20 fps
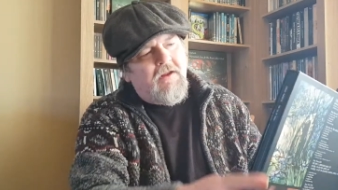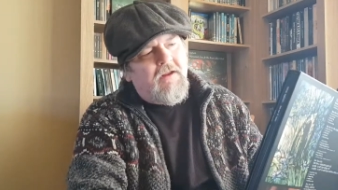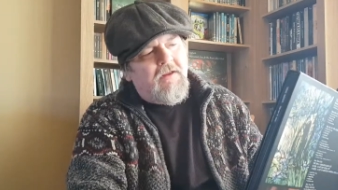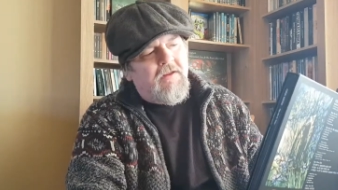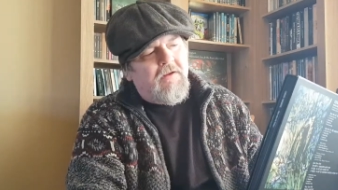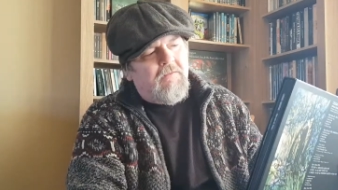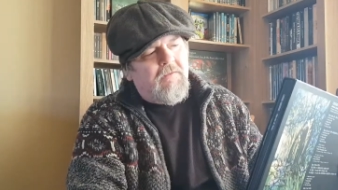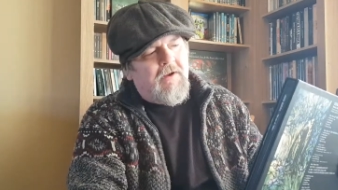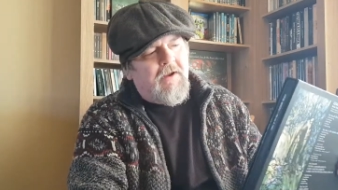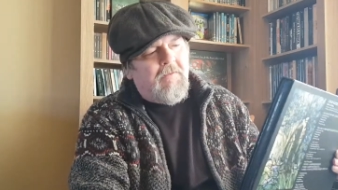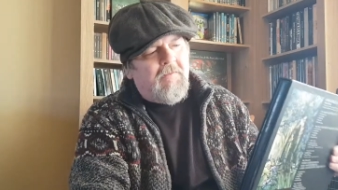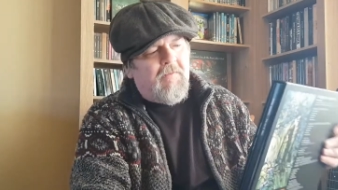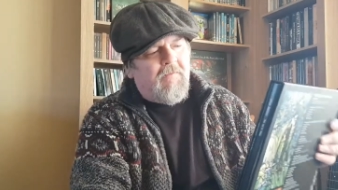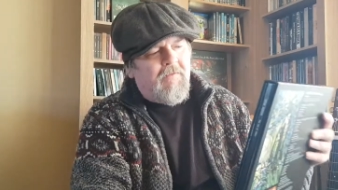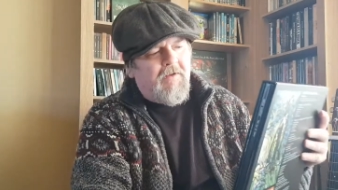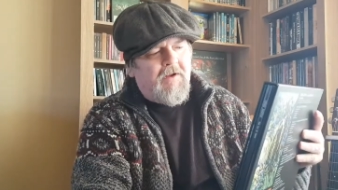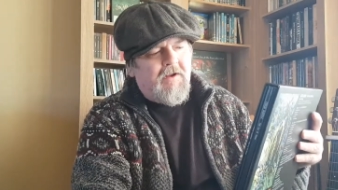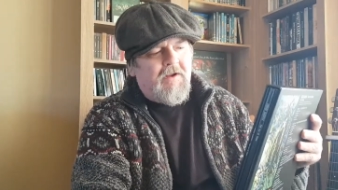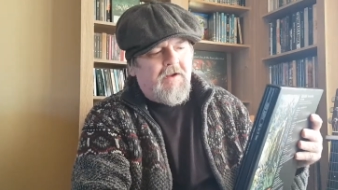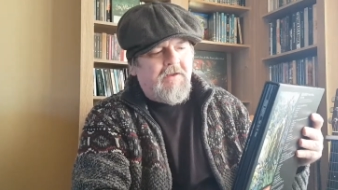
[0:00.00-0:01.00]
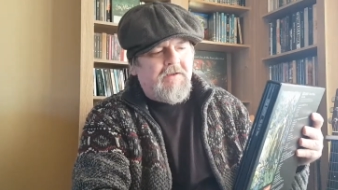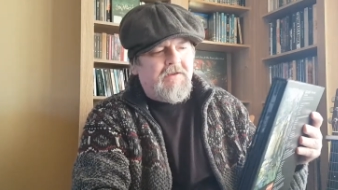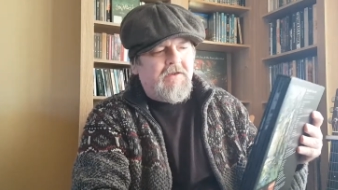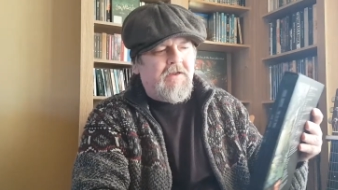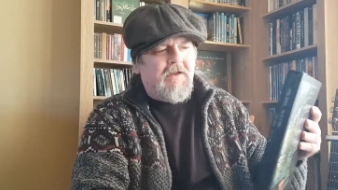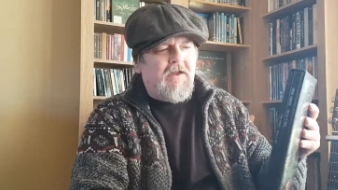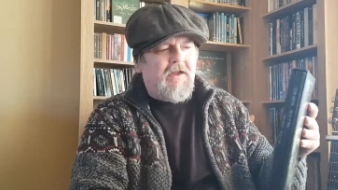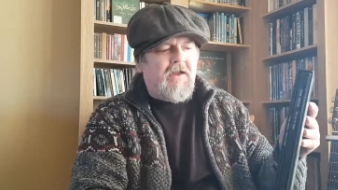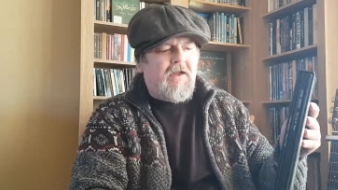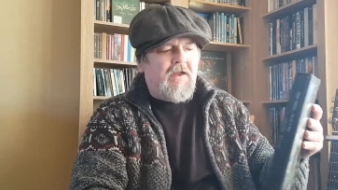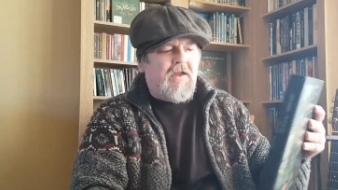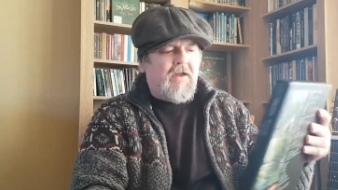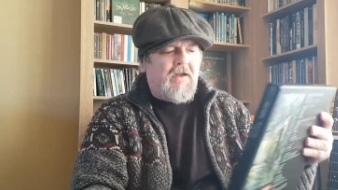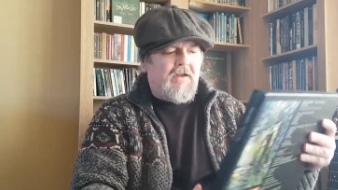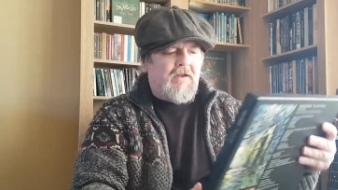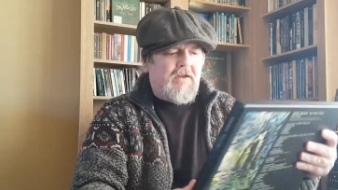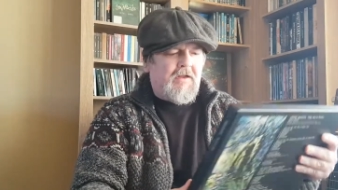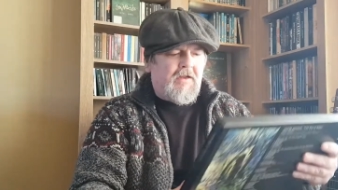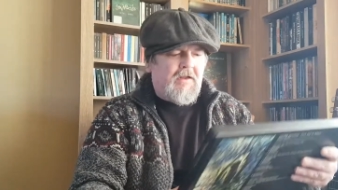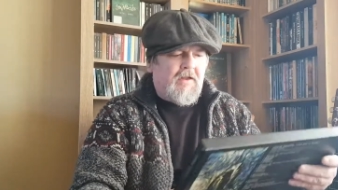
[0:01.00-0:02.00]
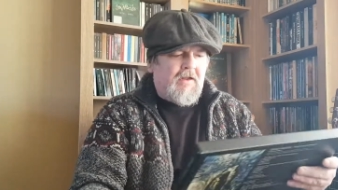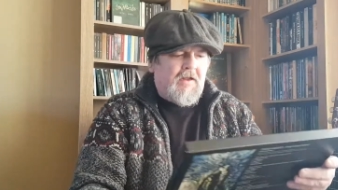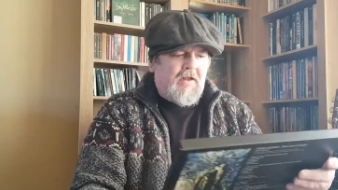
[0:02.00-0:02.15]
the way everything is in there. And